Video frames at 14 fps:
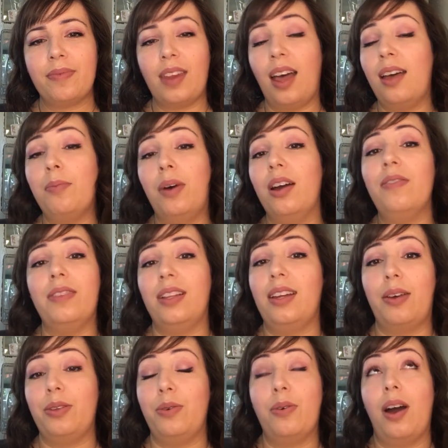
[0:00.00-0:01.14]
I marvel at how
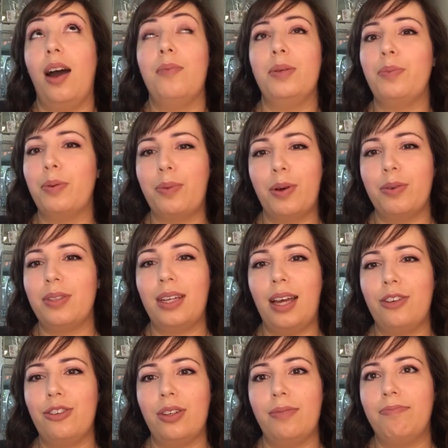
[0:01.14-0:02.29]
you calmly propose that I
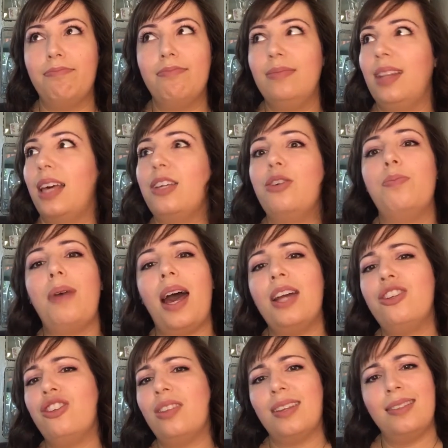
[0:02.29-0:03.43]
should let you
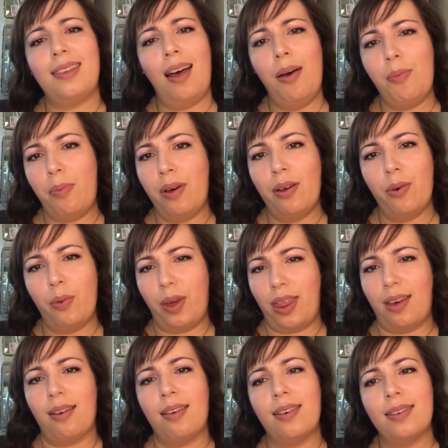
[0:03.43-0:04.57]
patch things up with
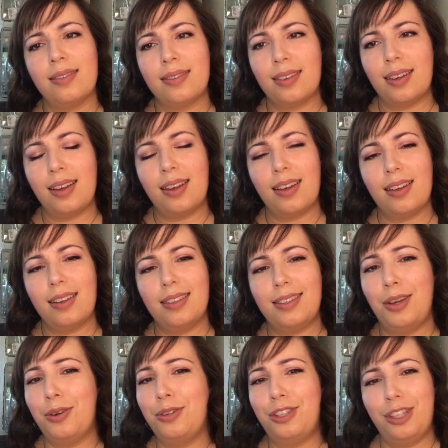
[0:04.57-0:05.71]
her,
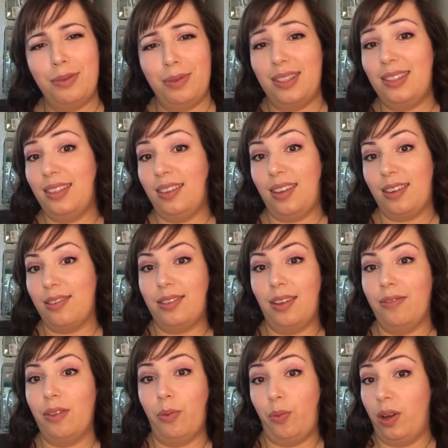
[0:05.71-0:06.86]
so she would still think herself
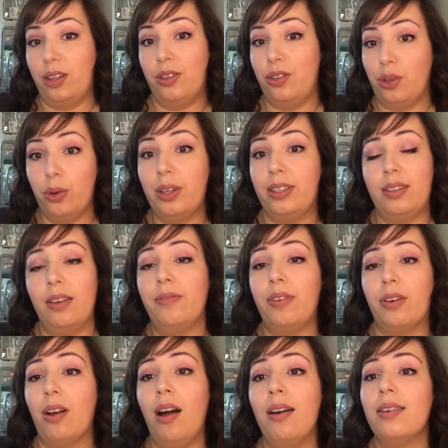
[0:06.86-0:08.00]
the one choice of
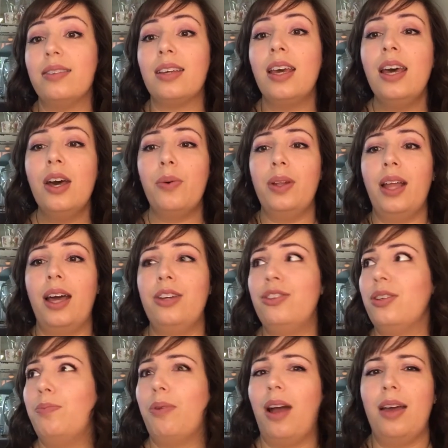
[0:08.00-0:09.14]
your heart, while I
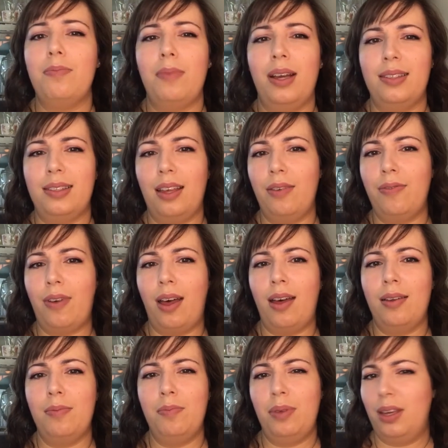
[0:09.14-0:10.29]
should pride myself
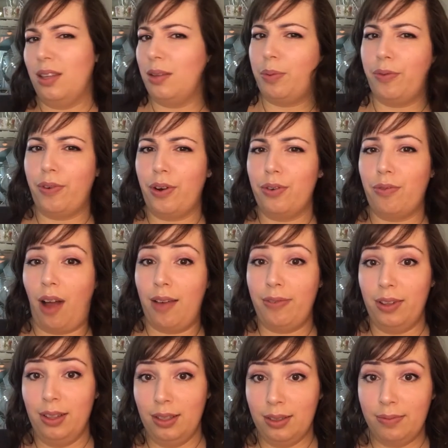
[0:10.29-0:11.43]
on being the preferred
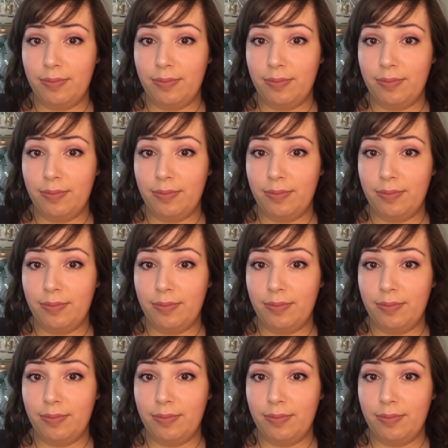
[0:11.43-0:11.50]
rival.